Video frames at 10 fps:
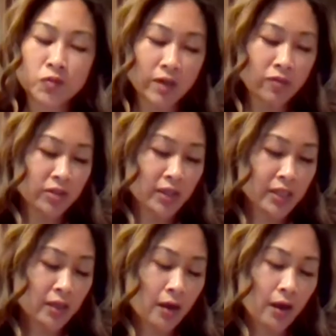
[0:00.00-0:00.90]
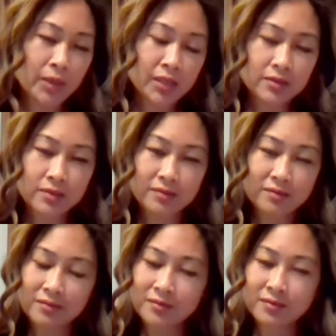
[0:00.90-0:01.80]
Trevor, any comments?
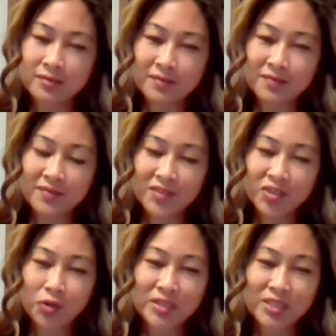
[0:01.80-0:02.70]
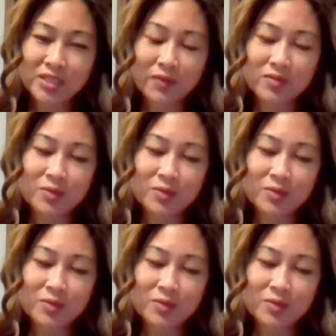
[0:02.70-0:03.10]
You always seem